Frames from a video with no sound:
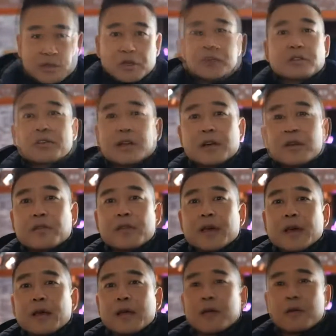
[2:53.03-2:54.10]
good to know
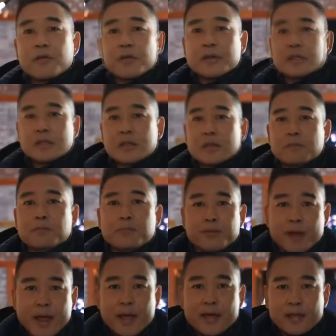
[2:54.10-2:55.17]
that here is the
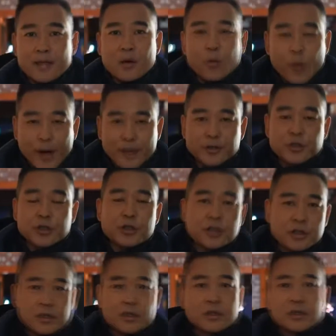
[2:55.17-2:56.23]
brand, Wang
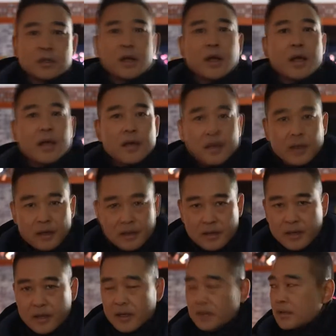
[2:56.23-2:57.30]
Zhihe.
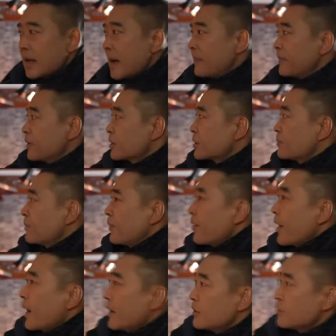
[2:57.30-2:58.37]
The established
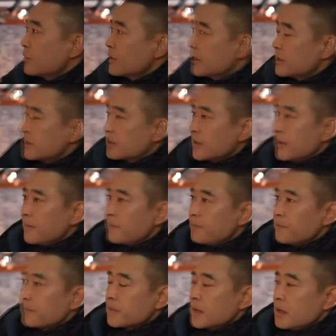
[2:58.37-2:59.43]
brand was
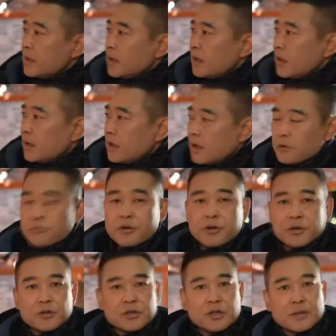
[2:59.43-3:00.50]

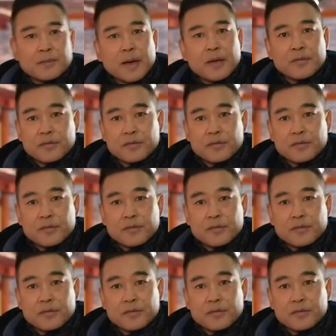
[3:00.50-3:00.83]
introduced about